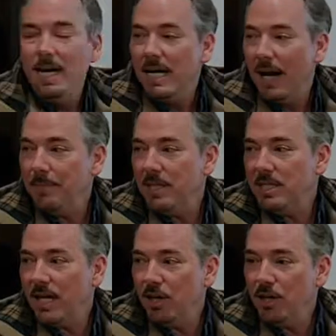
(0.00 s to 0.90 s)
I'm going
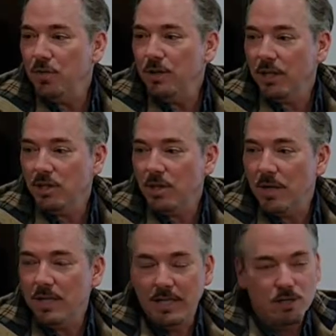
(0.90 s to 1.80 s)
to tell you there's
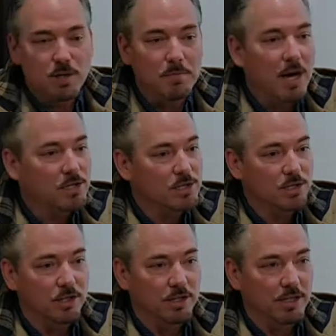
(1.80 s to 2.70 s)
a there's a
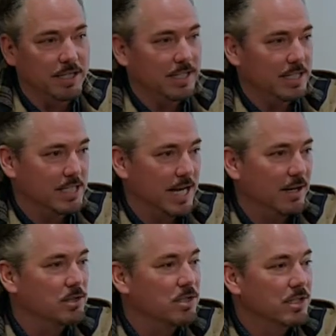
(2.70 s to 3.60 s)
monster in this
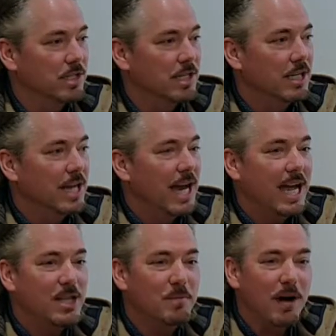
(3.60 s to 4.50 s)
house,
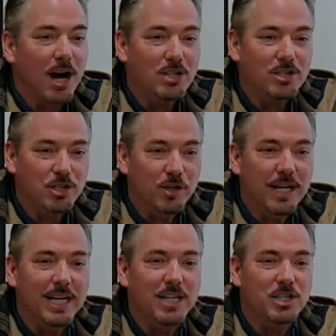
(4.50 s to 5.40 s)
and the monster
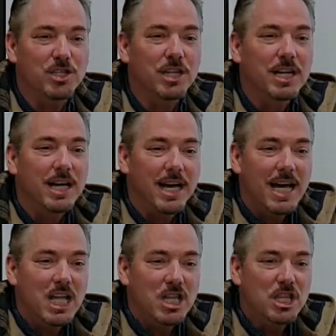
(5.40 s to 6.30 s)
is
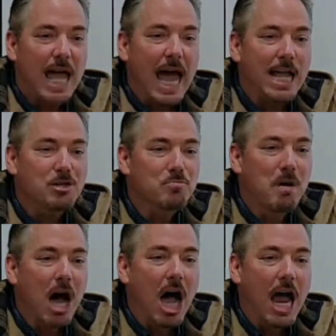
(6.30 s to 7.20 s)
that's
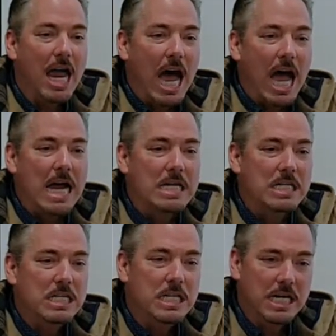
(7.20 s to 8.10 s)
my
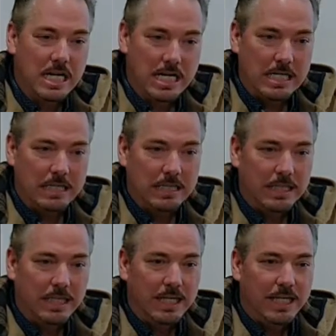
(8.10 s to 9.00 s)
idea. Hmm.
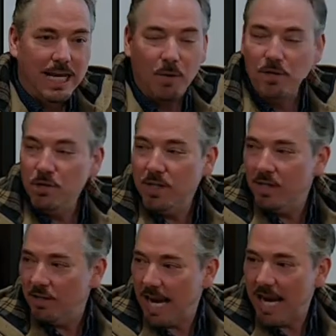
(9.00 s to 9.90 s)
Now, when you
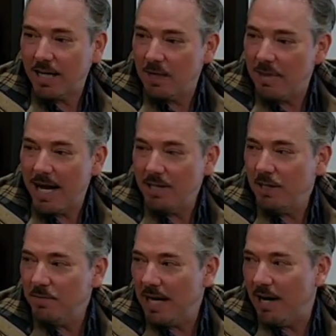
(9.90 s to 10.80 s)
hear that come out of
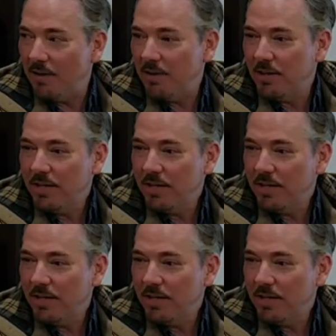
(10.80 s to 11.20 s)
your mouth,